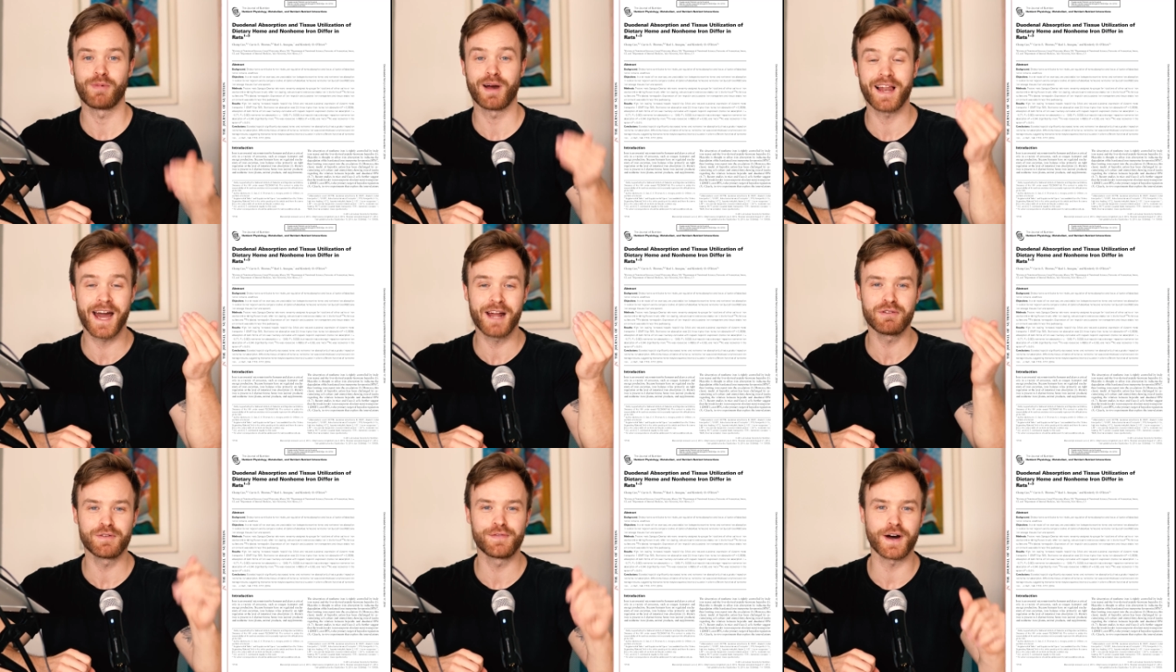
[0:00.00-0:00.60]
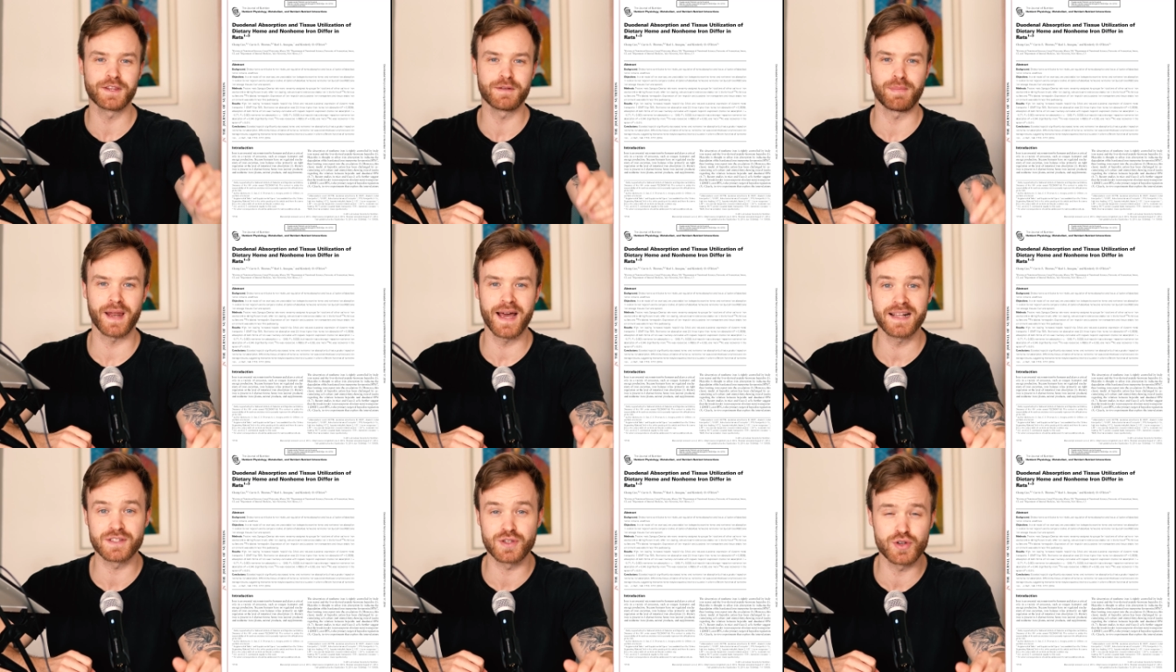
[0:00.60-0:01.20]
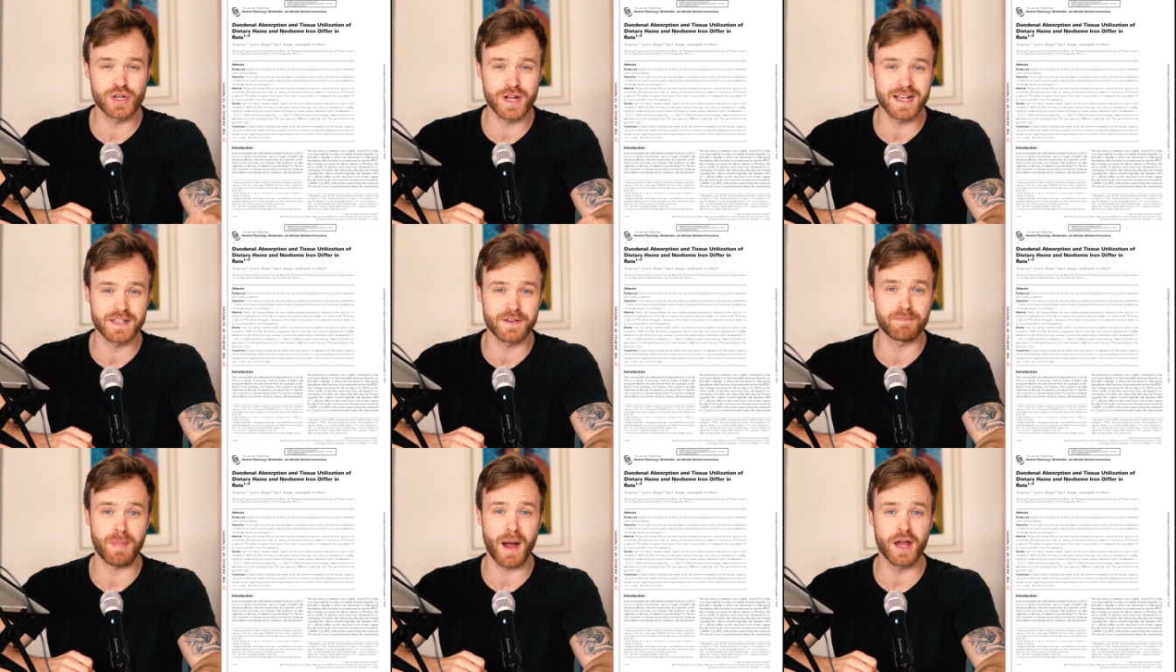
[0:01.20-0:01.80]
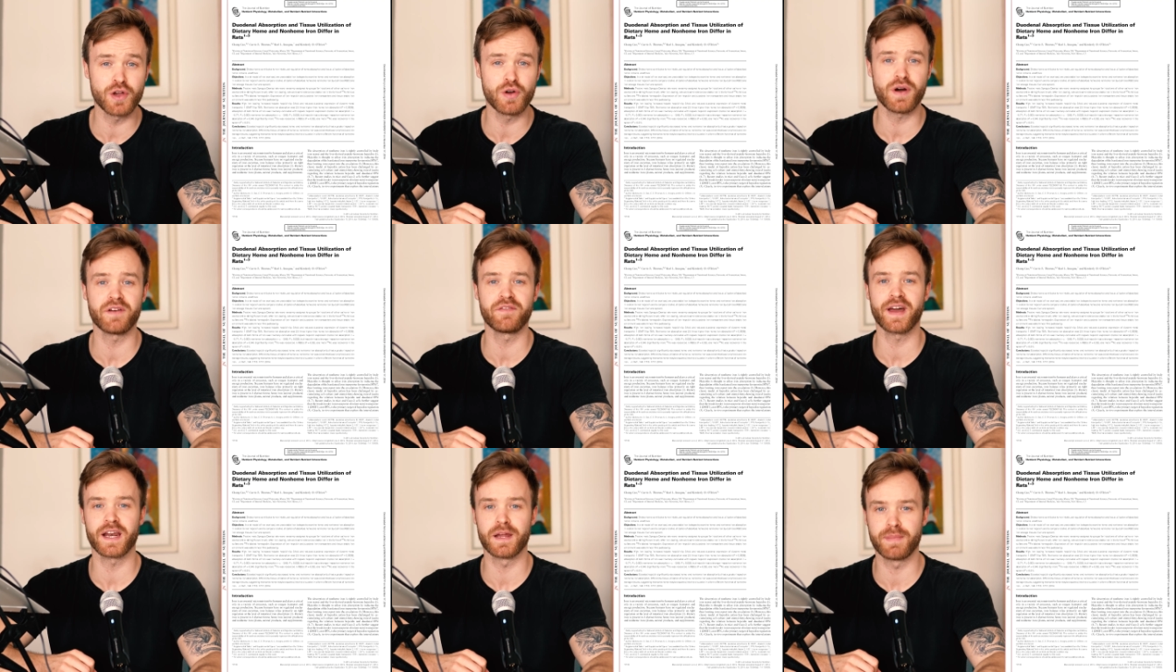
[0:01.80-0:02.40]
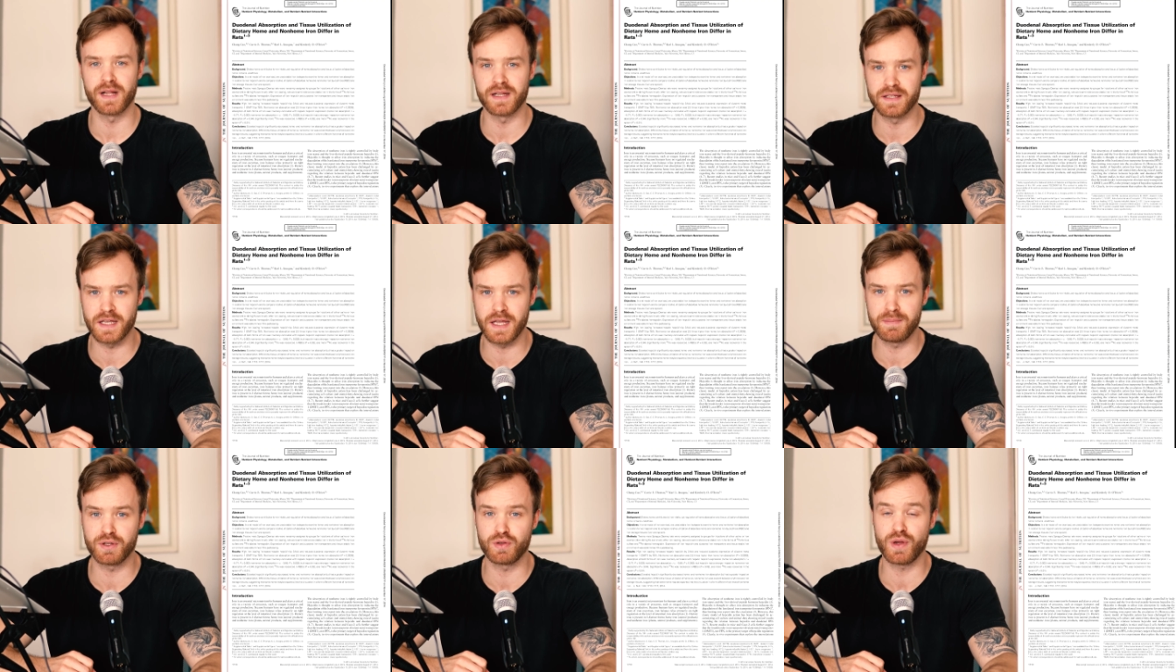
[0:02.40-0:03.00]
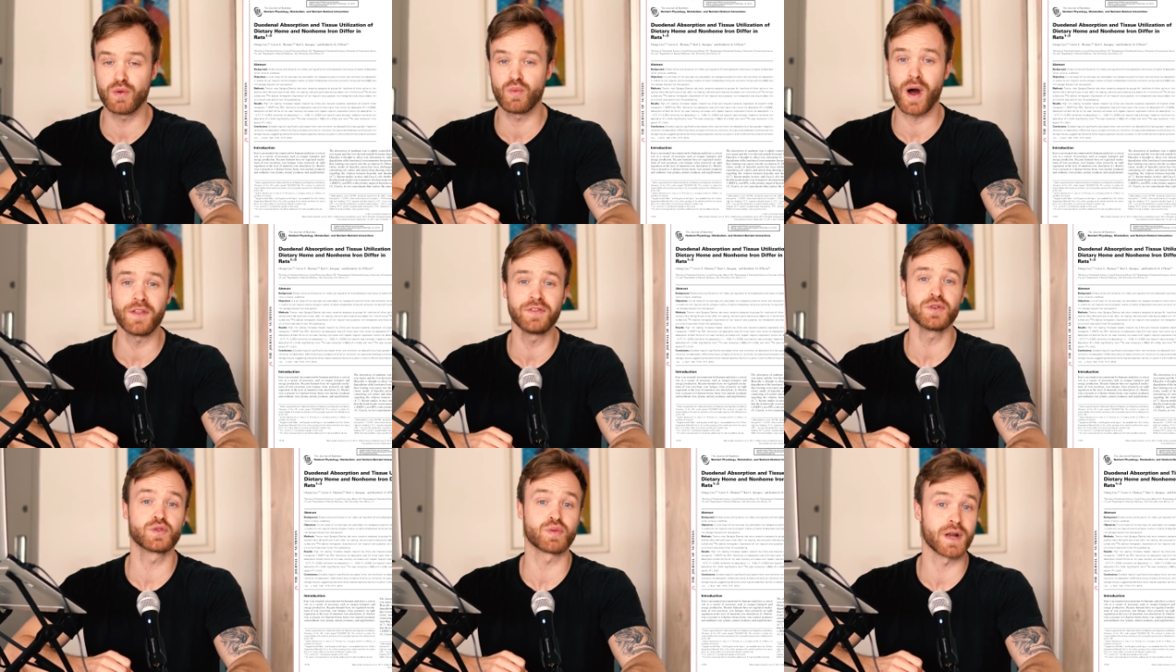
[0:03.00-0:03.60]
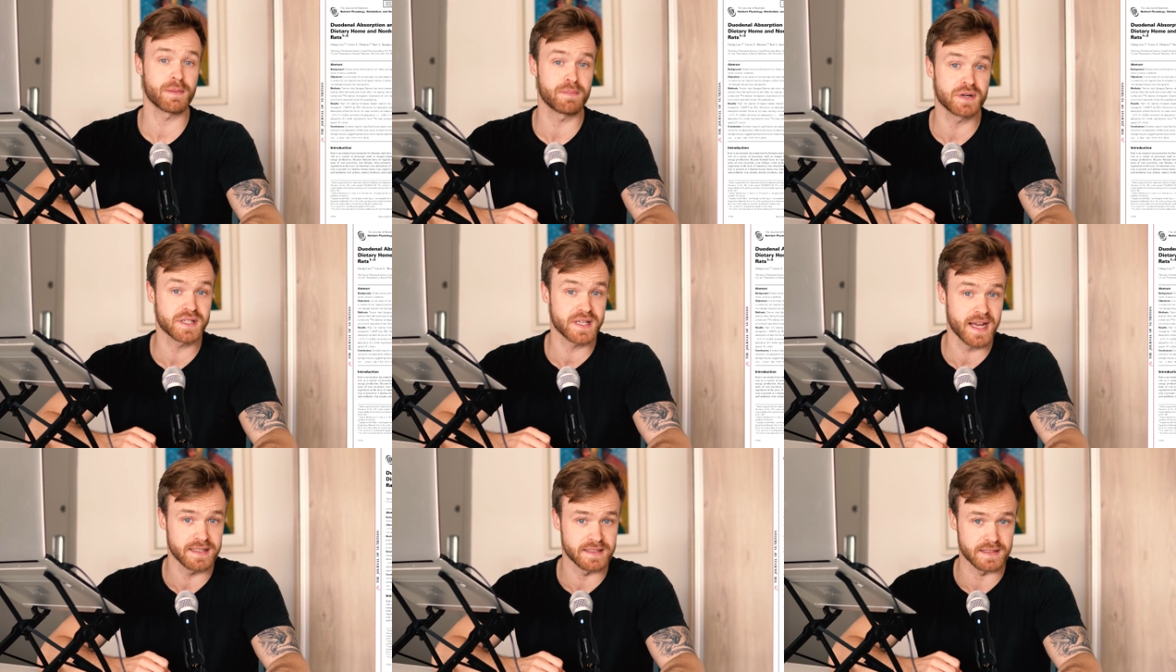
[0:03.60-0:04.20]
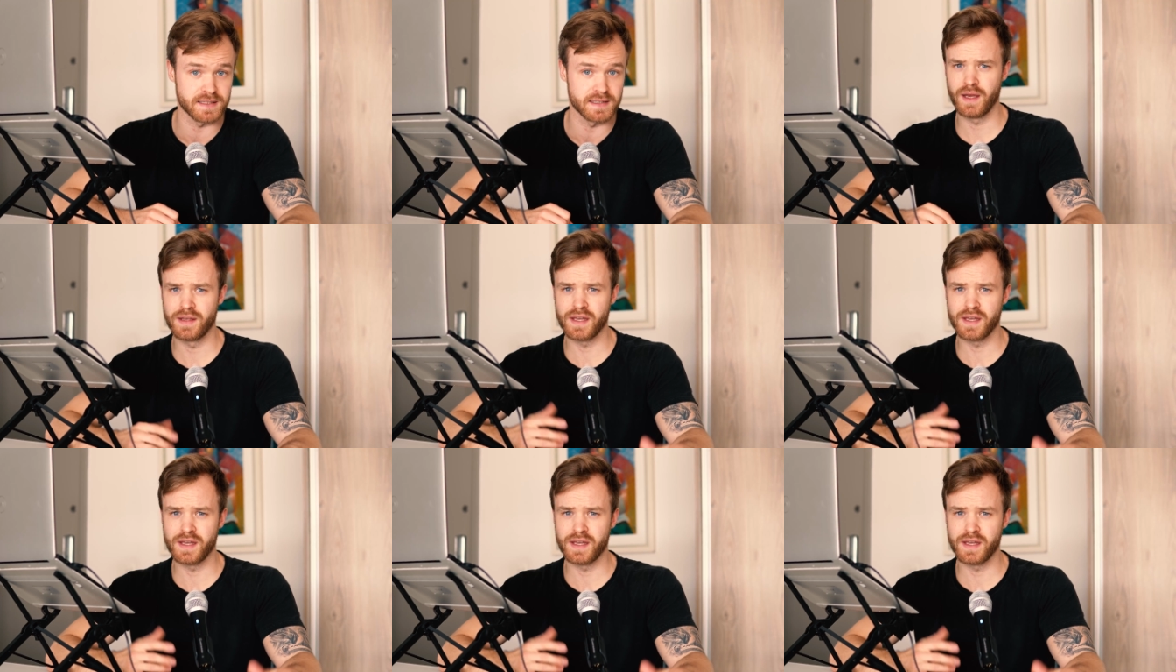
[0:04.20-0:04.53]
while iron found in plants usually has a bioavailability between 1 to 20%.